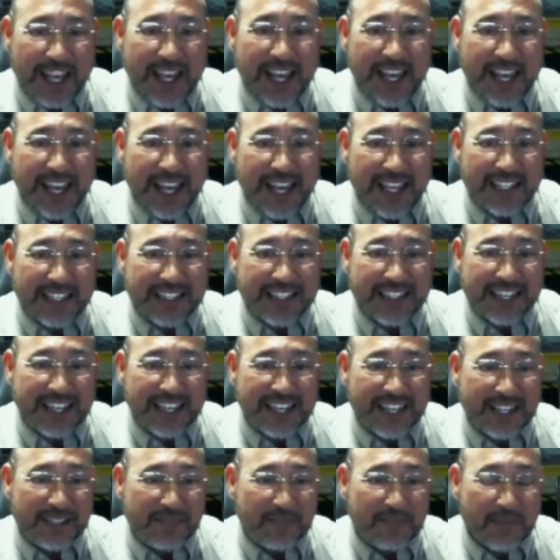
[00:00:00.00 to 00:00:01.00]
And
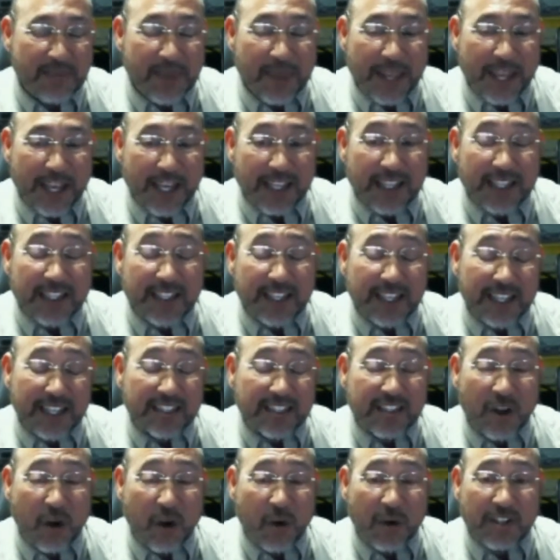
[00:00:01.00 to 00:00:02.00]

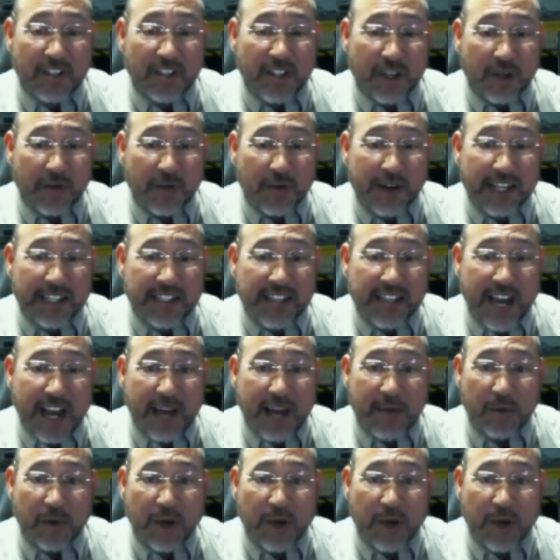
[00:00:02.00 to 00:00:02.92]
it's always a great time.